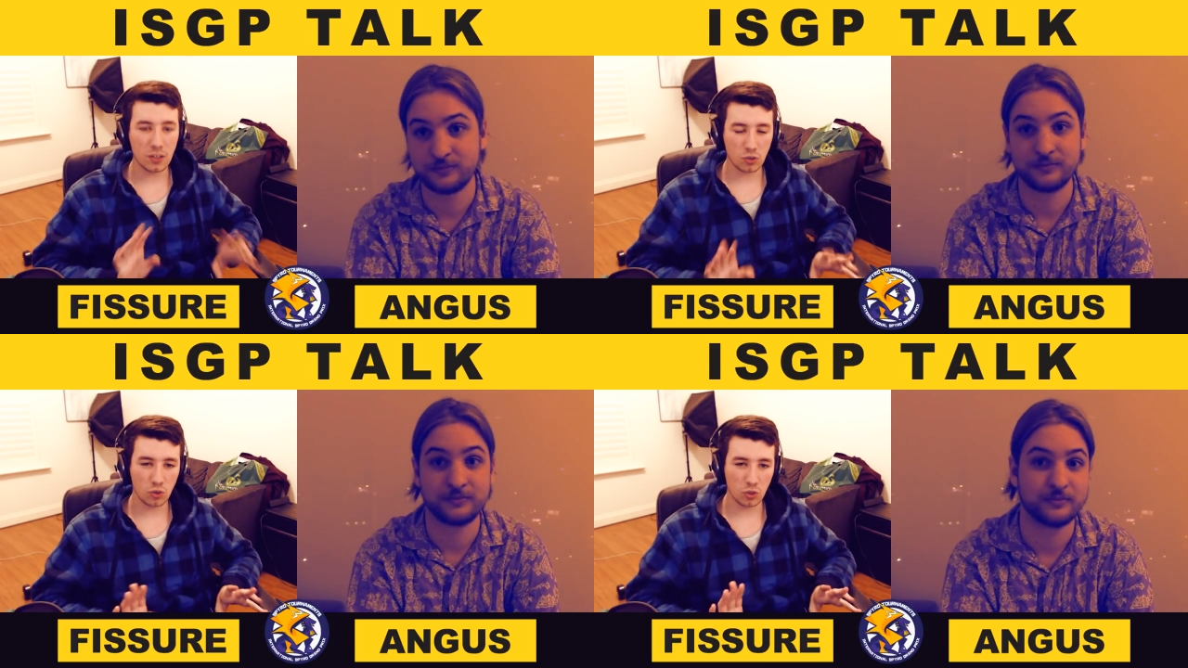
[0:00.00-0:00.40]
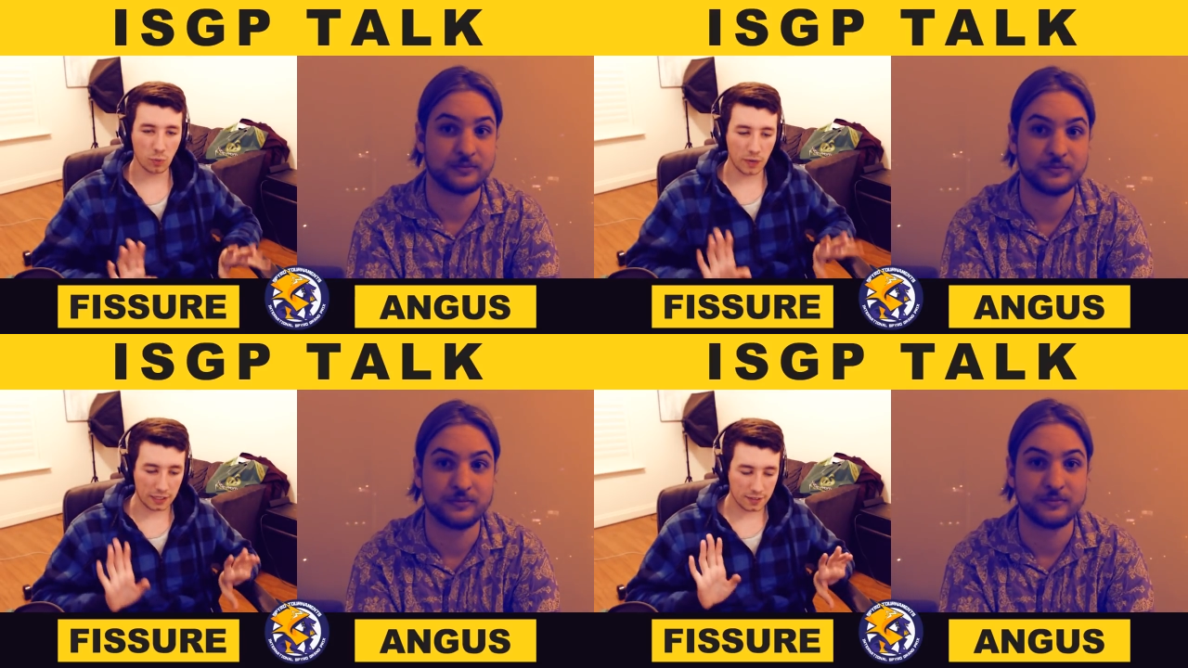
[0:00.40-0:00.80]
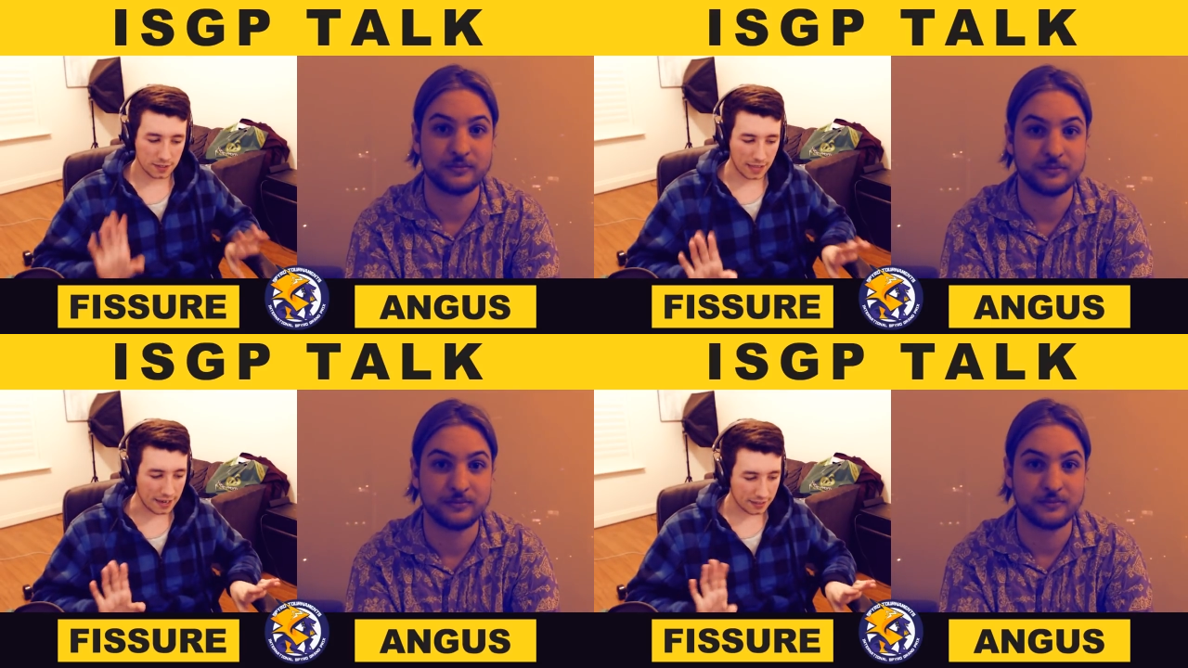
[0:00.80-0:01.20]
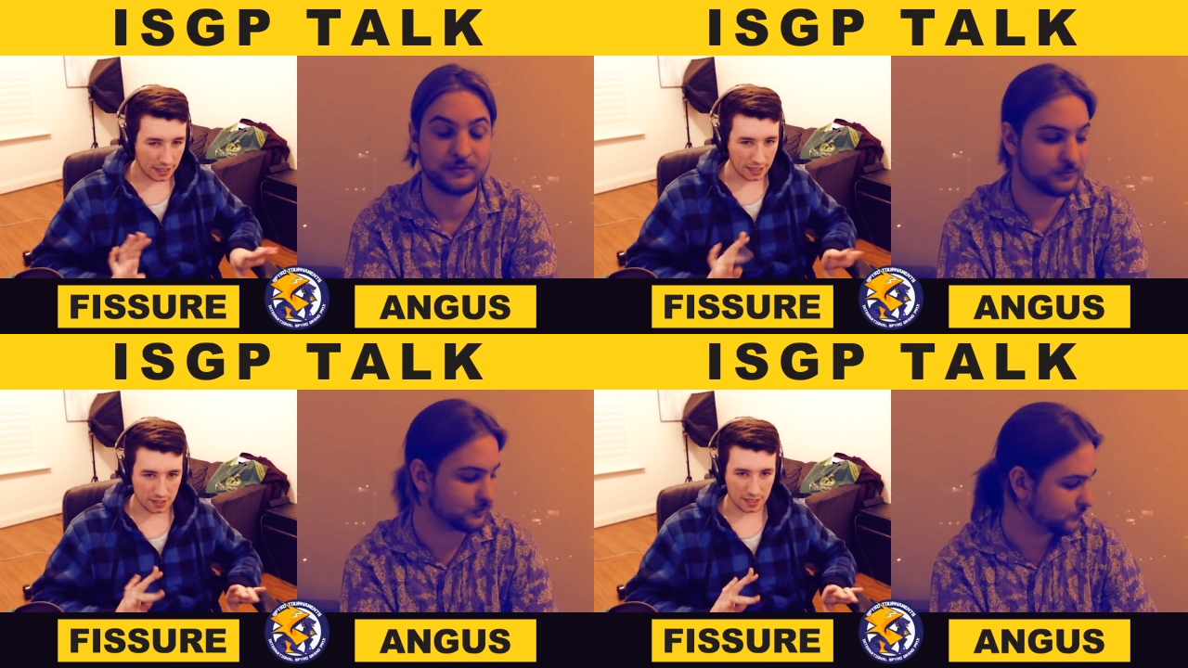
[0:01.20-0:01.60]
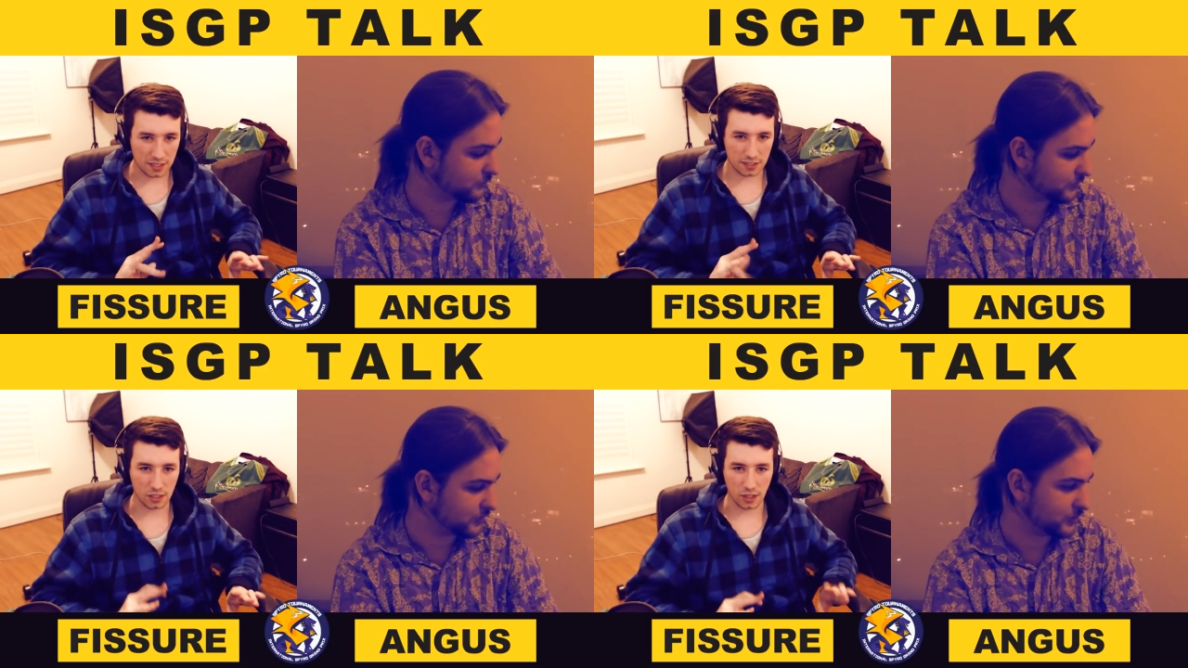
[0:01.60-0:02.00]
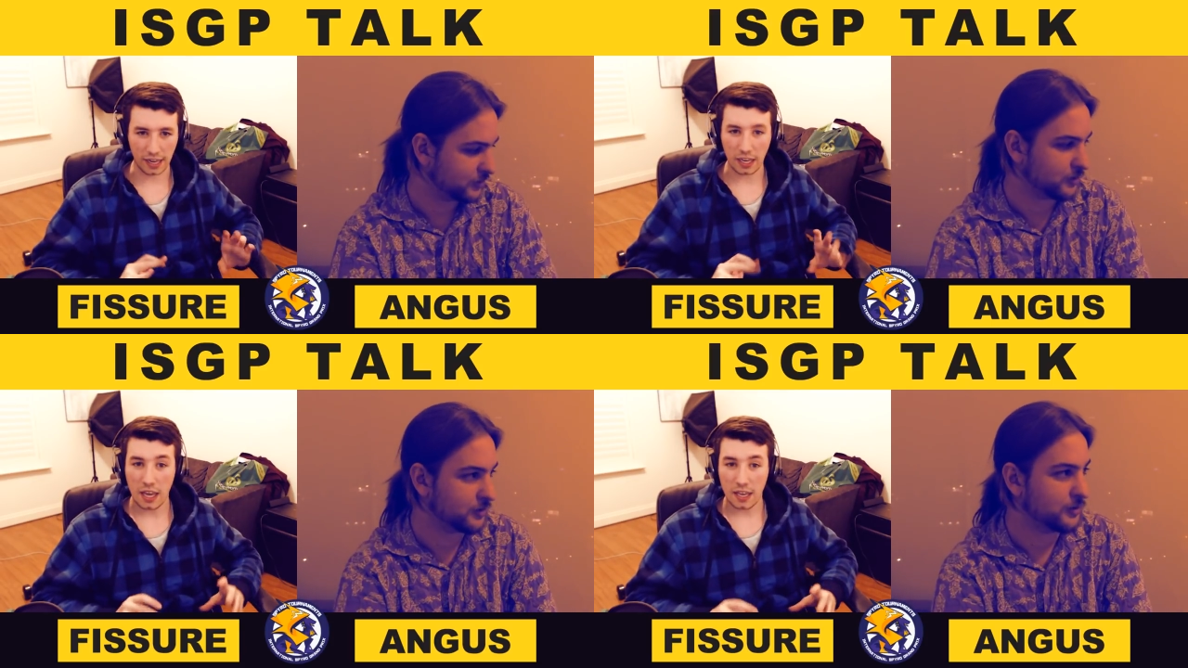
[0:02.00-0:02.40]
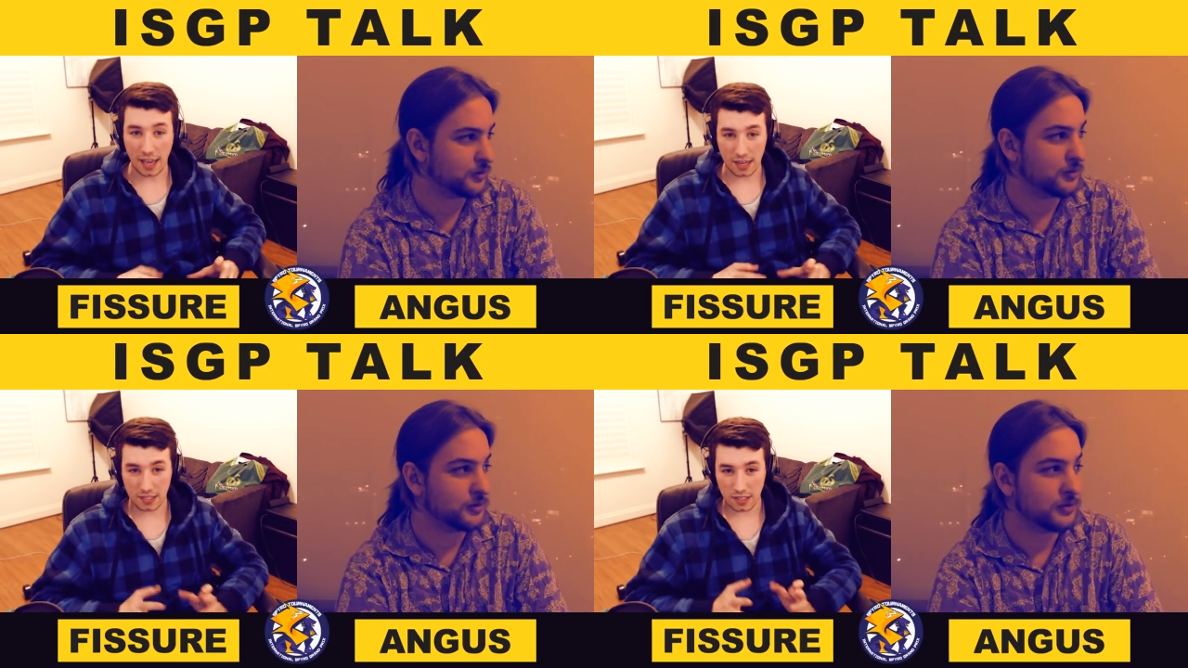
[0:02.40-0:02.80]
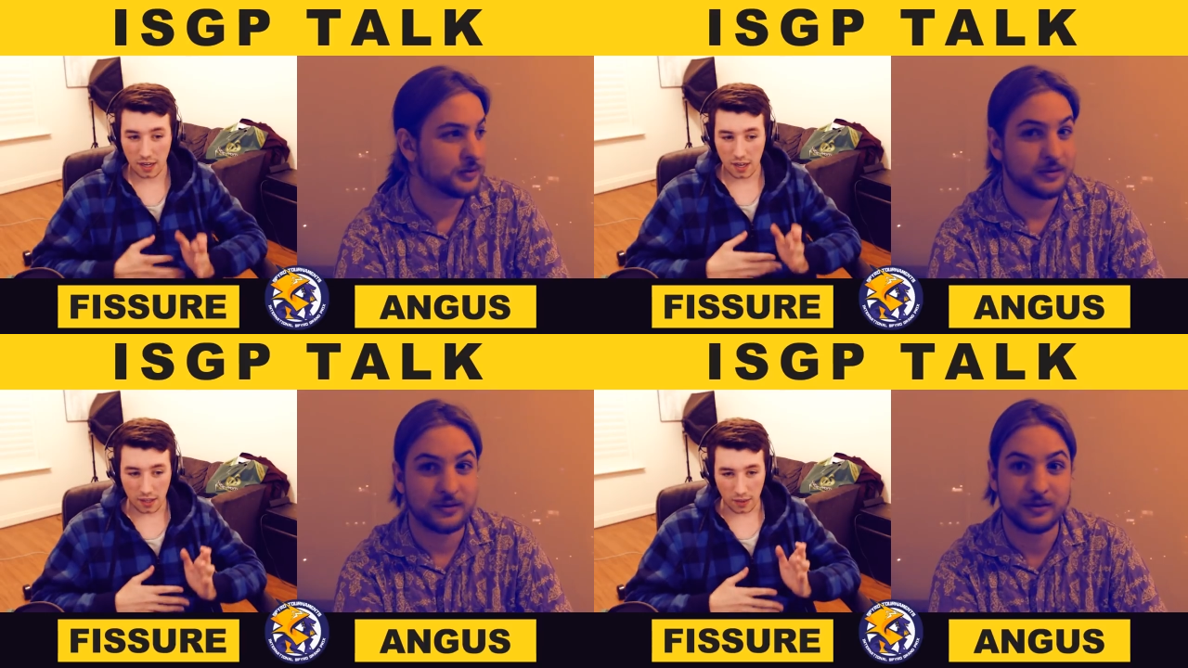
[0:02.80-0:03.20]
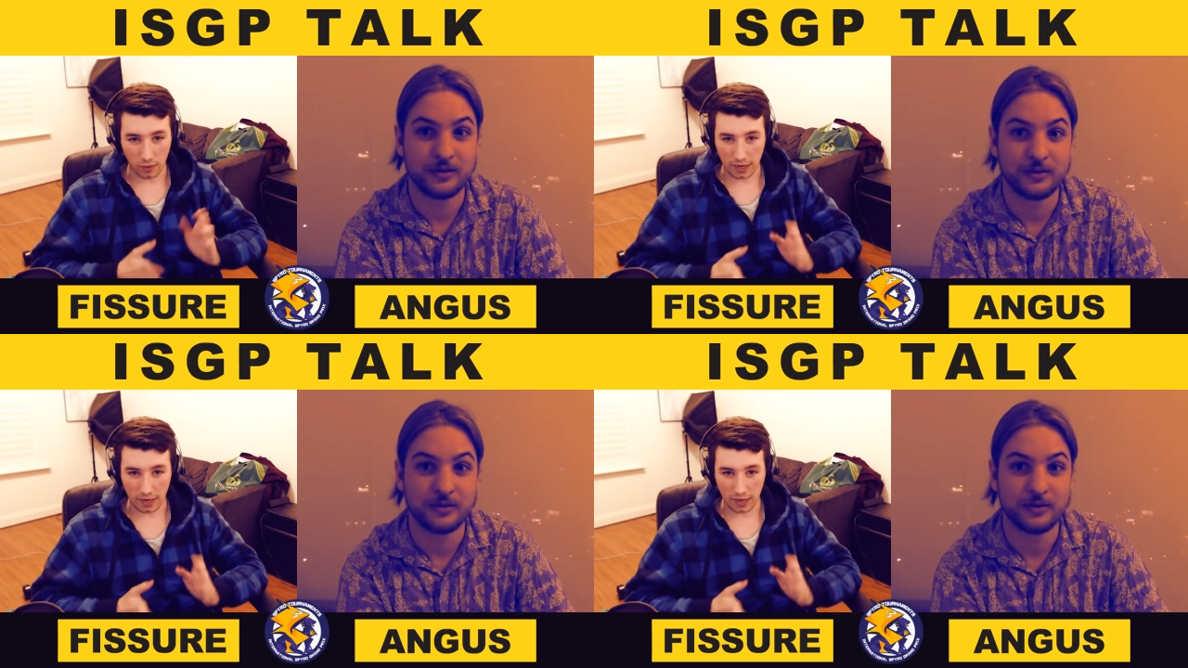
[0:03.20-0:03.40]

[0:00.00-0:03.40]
Speaker 1: but it is true to an extent in a sense that, like, yes,